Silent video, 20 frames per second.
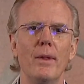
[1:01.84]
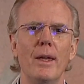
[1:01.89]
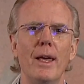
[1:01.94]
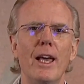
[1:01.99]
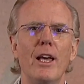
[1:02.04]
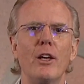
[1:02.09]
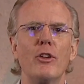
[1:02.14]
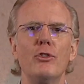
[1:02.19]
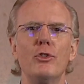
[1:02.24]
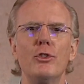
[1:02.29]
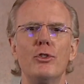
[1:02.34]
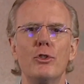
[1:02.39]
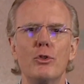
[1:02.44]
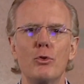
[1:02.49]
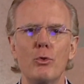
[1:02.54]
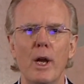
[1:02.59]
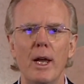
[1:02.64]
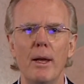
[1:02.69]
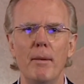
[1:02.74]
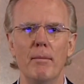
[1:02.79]

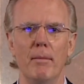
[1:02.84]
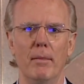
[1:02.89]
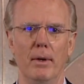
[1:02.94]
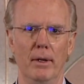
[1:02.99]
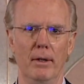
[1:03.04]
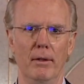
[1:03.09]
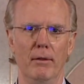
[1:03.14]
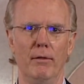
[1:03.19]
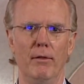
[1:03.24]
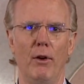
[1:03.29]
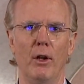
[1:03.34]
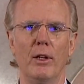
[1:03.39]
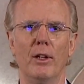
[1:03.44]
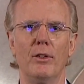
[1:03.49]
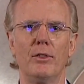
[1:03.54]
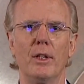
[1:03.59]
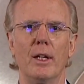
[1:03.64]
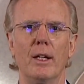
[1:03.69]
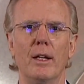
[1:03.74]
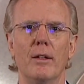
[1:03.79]
extreme
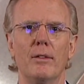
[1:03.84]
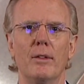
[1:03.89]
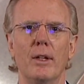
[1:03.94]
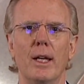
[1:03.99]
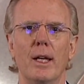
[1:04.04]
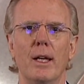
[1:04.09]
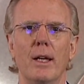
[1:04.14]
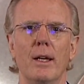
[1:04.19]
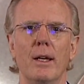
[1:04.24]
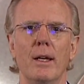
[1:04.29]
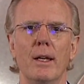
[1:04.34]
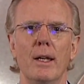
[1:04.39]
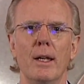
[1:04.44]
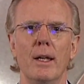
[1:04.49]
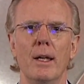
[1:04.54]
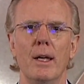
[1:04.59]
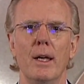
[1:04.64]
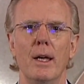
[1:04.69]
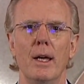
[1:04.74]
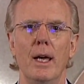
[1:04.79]
volatility
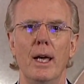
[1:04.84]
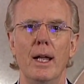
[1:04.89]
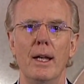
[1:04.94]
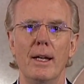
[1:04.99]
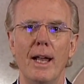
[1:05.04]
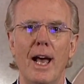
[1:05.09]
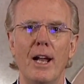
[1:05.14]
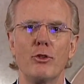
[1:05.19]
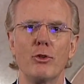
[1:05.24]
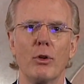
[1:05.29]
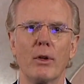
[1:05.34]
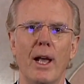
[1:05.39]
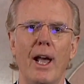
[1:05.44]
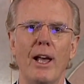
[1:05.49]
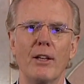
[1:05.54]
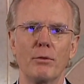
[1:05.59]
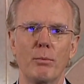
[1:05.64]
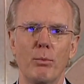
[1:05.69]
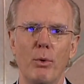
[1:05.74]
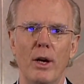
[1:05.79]
in natural
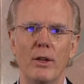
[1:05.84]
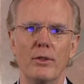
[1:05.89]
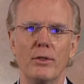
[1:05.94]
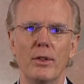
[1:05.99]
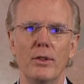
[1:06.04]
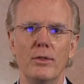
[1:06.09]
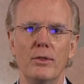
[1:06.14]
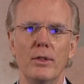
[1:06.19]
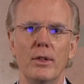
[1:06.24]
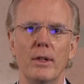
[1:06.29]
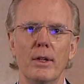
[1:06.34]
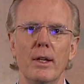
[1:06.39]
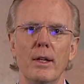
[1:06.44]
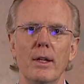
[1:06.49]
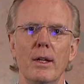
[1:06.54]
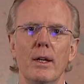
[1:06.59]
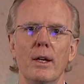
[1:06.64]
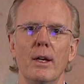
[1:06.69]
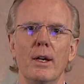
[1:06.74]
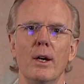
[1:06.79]
gas prices
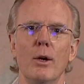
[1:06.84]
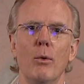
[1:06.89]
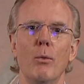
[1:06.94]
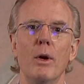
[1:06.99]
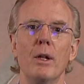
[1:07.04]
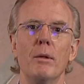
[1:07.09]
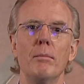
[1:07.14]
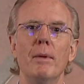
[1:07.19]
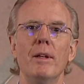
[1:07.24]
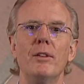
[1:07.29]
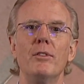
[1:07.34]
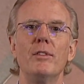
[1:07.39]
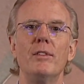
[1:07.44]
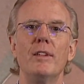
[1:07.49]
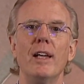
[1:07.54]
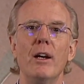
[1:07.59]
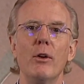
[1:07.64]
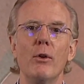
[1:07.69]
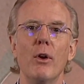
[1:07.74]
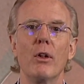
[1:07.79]
with
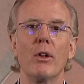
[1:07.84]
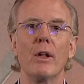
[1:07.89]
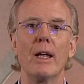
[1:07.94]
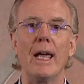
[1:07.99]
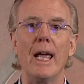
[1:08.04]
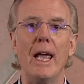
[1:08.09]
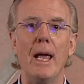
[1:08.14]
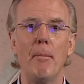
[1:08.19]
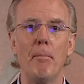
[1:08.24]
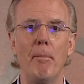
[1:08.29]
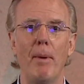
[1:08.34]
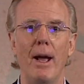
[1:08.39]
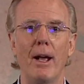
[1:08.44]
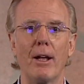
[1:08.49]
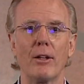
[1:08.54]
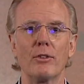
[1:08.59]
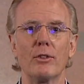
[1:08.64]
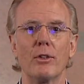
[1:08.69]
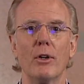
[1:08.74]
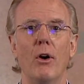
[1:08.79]
material
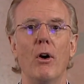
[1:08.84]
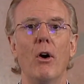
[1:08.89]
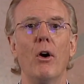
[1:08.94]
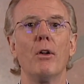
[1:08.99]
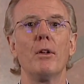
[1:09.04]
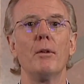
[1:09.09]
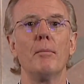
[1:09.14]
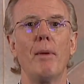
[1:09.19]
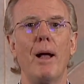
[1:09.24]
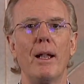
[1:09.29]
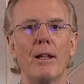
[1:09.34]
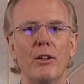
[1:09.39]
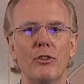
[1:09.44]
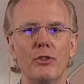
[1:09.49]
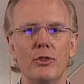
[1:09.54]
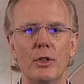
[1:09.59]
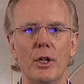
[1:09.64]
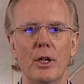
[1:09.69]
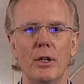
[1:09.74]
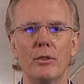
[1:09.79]
impacts on balance
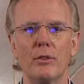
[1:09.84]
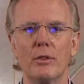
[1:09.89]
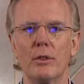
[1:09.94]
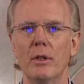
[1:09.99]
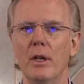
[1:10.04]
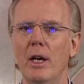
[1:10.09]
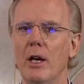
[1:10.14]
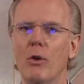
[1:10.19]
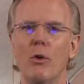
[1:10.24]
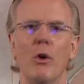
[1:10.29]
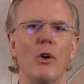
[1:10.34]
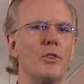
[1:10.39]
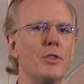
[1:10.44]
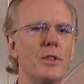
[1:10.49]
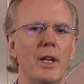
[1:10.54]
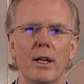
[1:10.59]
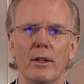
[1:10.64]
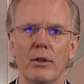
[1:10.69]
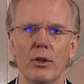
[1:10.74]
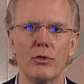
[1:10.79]
sheets across the
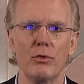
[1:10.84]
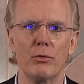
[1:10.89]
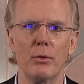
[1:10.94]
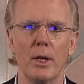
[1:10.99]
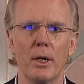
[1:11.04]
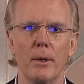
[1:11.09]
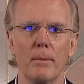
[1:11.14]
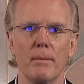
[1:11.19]
industry.